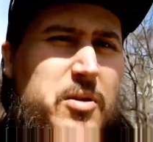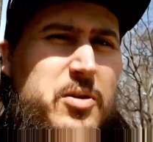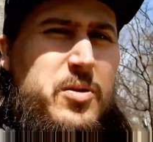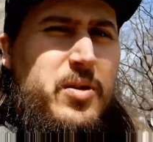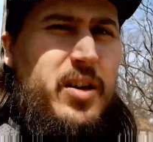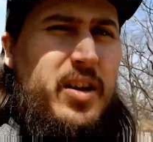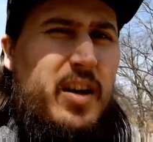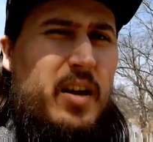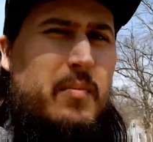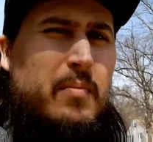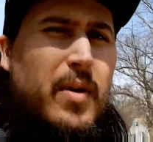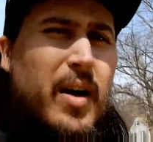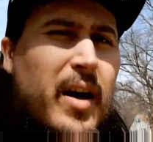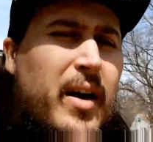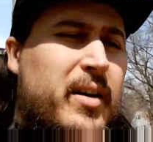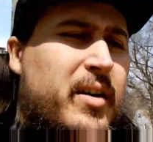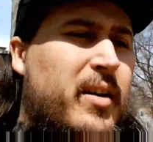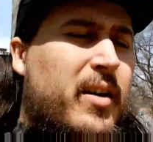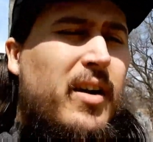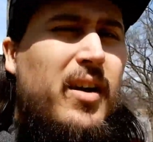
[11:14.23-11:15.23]
hours we're going to come
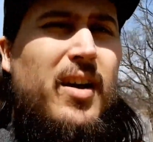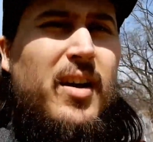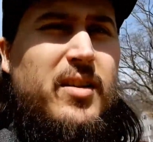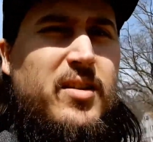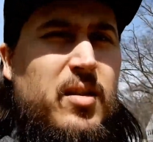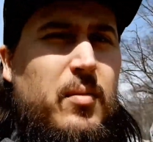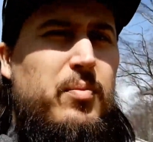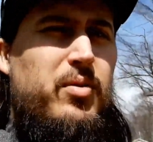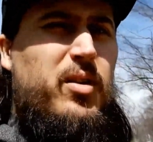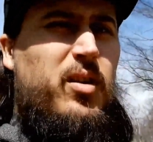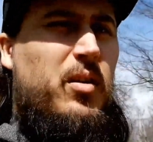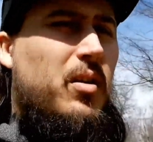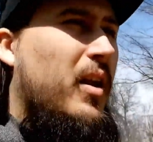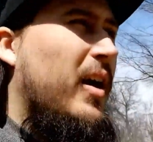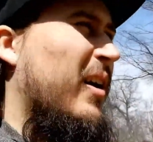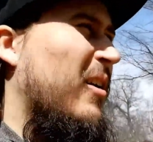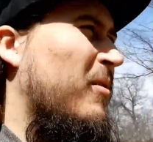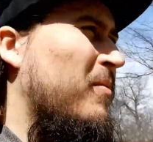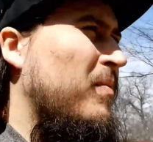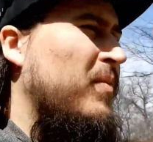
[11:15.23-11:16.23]
back, dump it
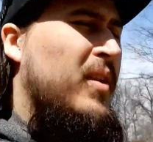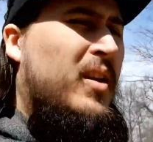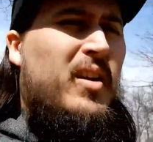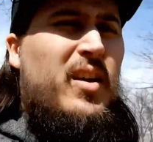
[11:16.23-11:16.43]
all out,